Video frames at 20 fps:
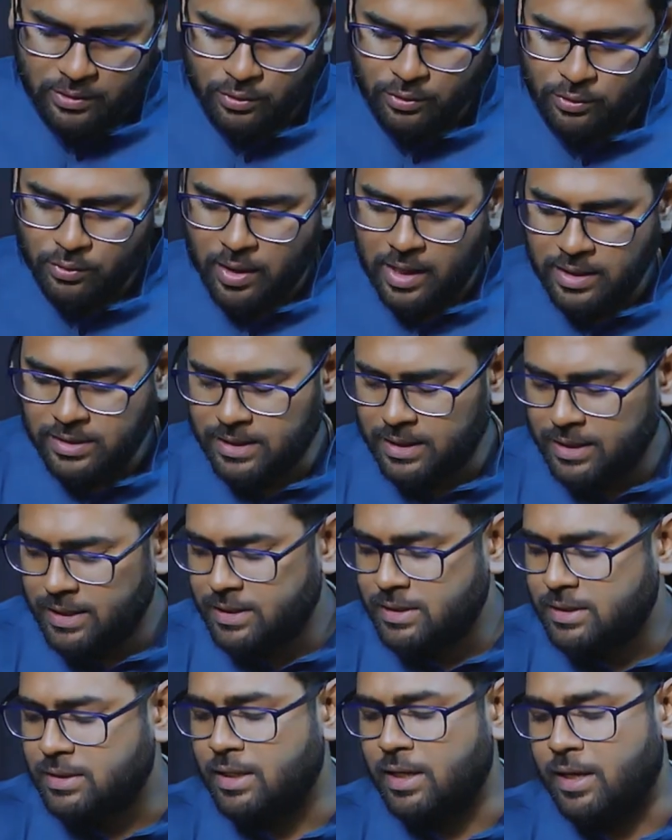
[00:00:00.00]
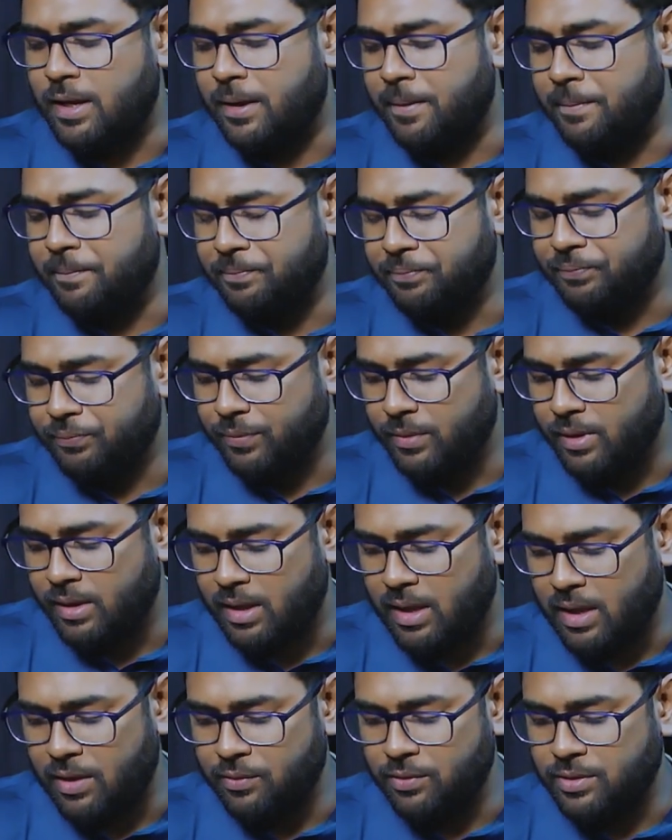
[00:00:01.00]
So to answer this, I
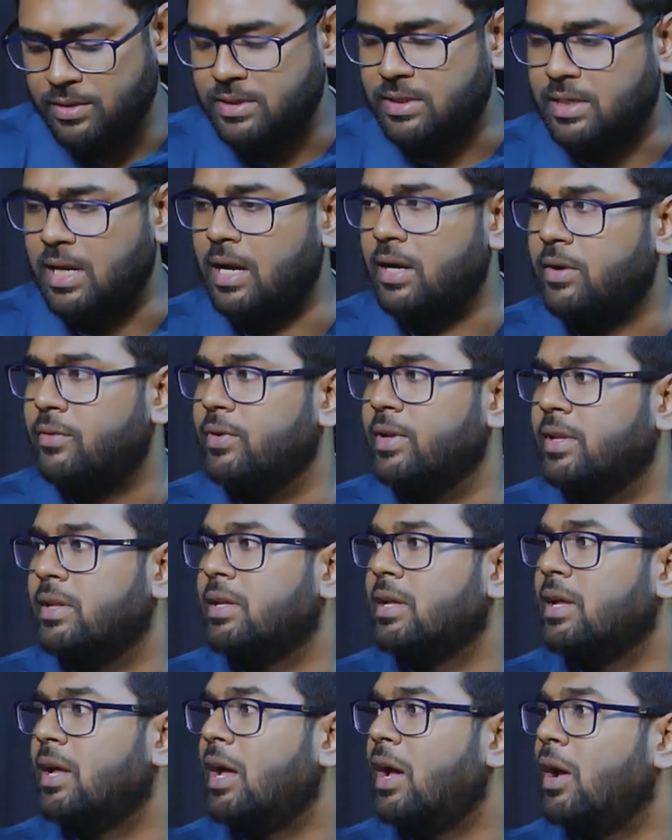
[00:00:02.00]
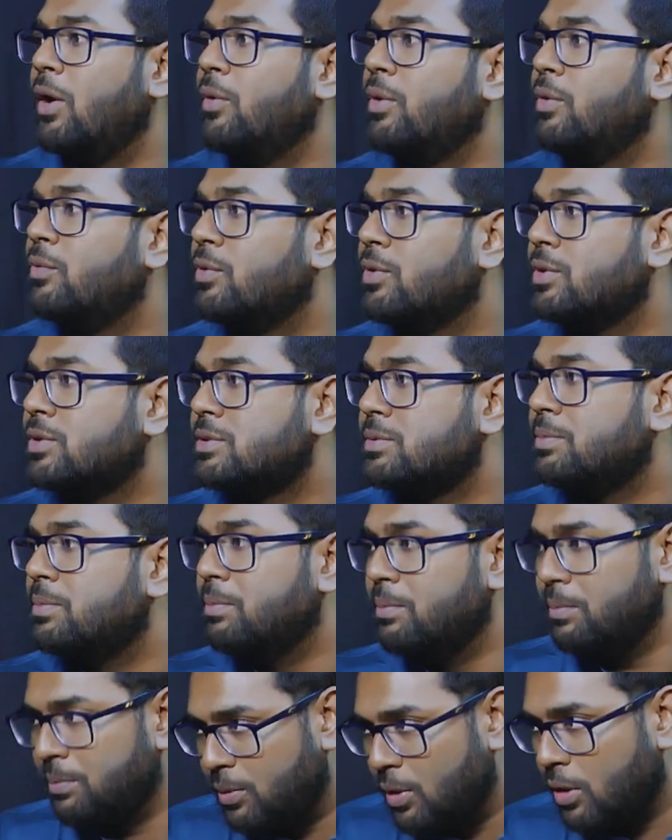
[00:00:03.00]
would start with how it was
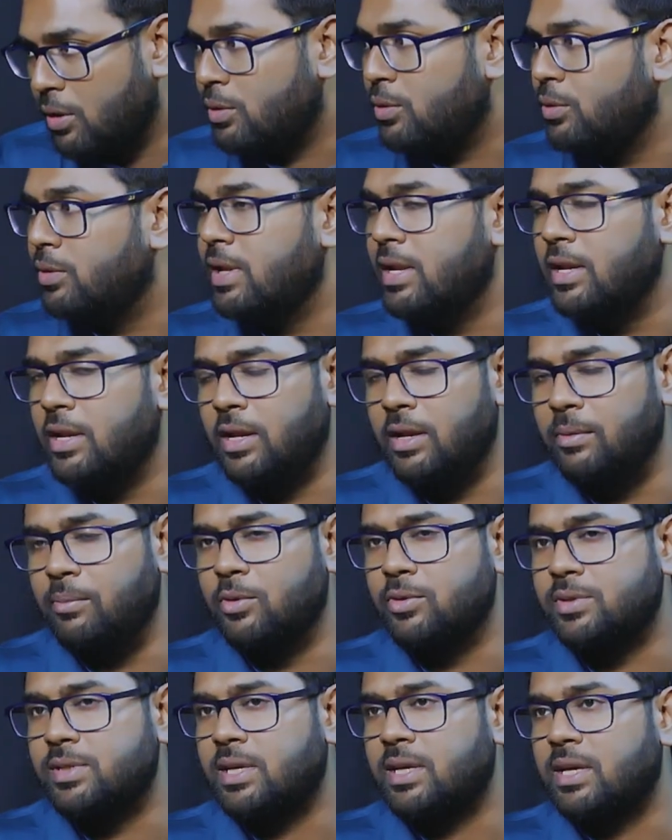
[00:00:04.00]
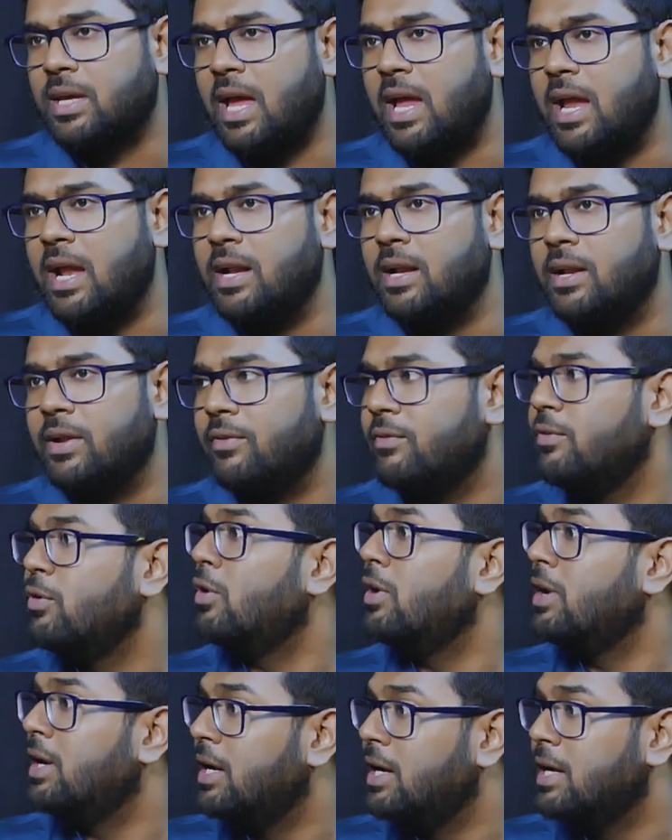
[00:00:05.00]
brought to the Indian music, and we
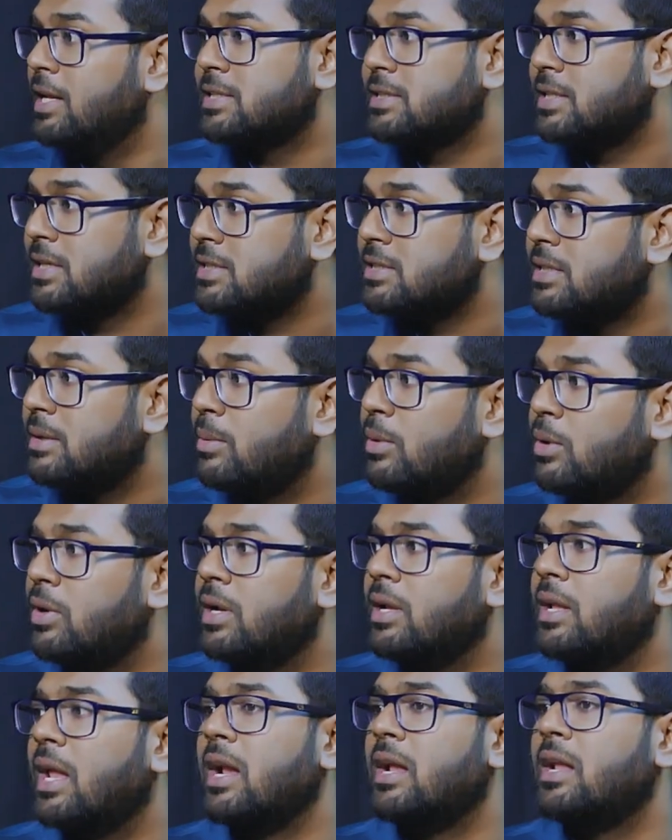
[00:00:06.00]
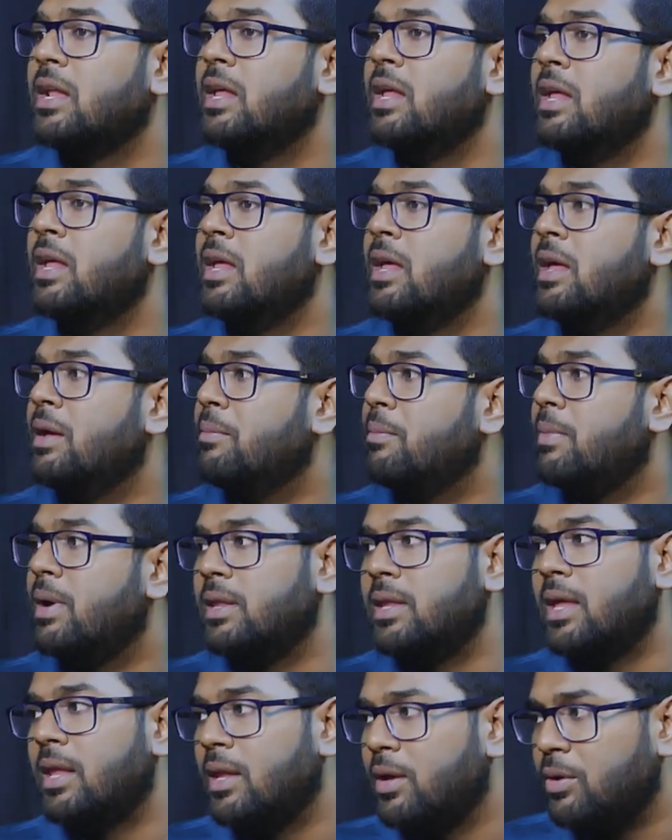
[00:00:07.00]
already discussed about it that my
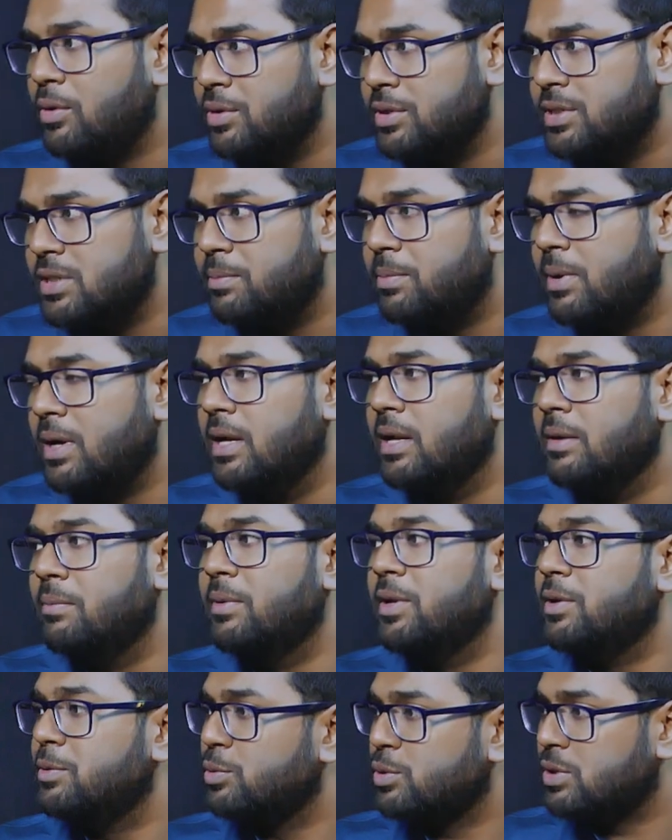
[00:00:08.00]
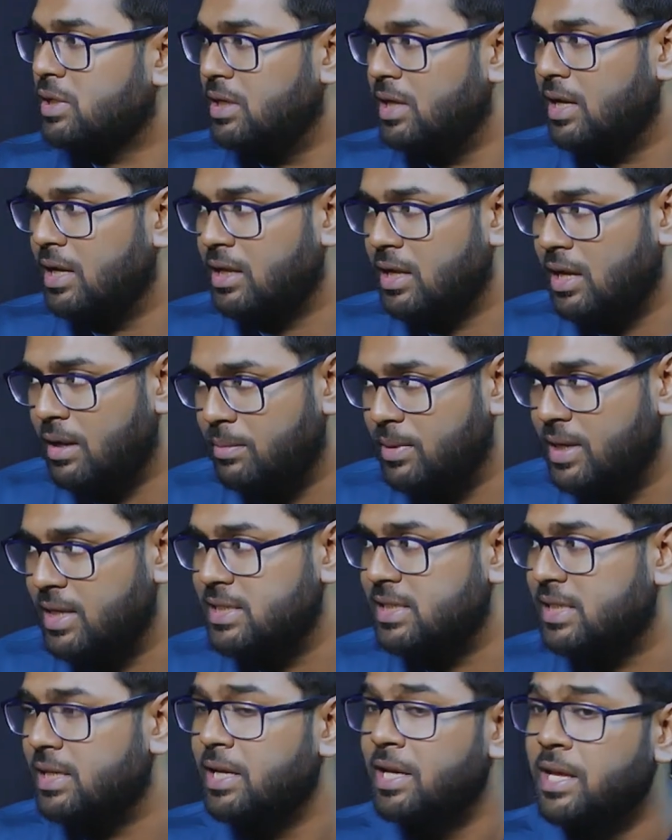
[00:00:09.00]
Dada Guruji Pandit Brijbhushan Lal Kabra
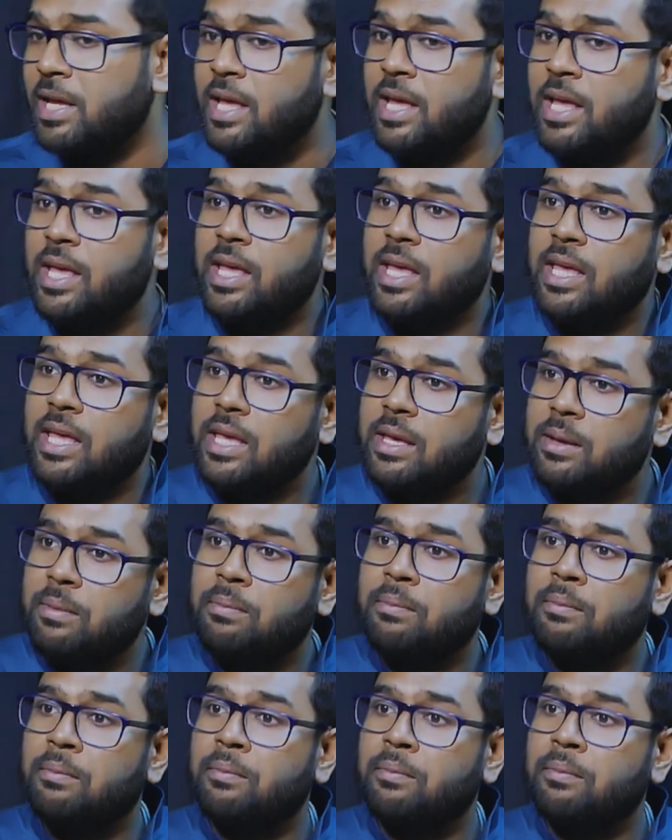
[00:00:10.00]
ji, he